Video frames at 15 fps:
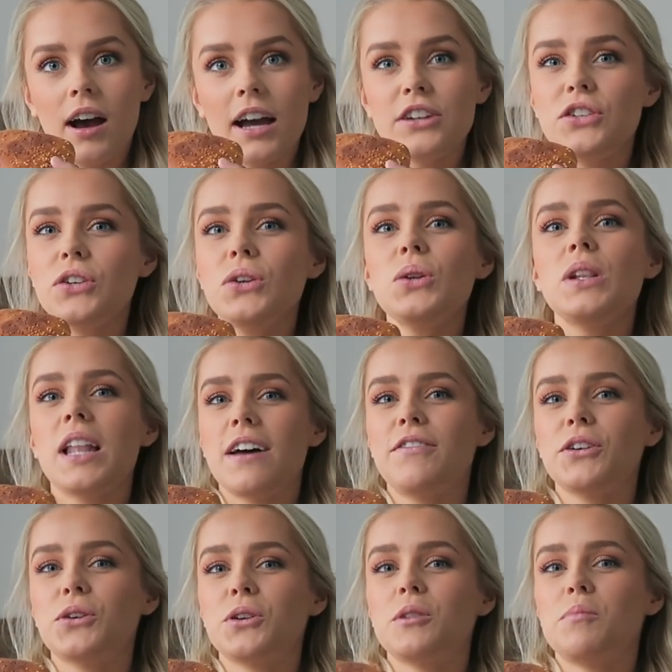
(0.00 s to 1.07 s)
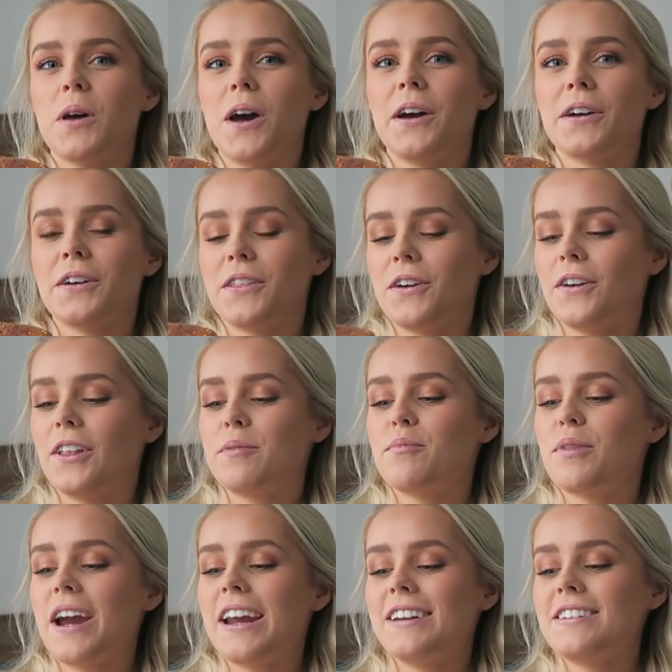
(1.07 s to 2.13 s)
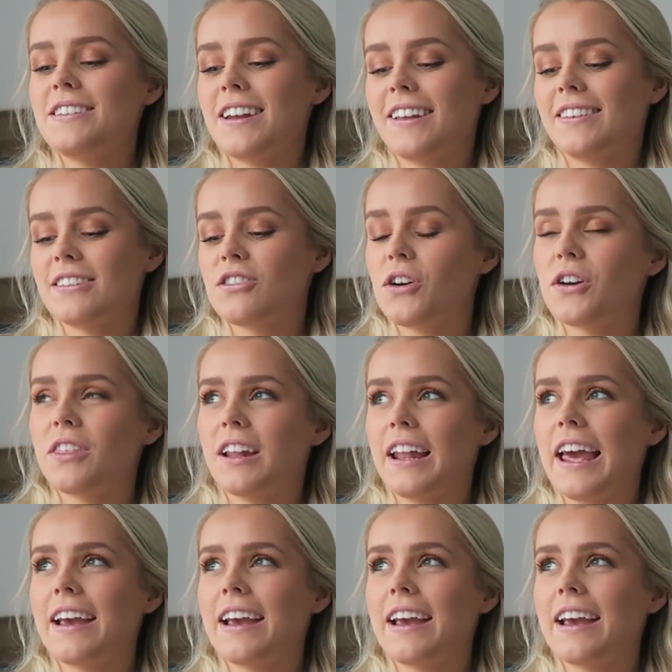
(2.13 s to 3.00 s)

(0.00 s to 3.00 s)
I do love a good burger though. Like Brayden does know that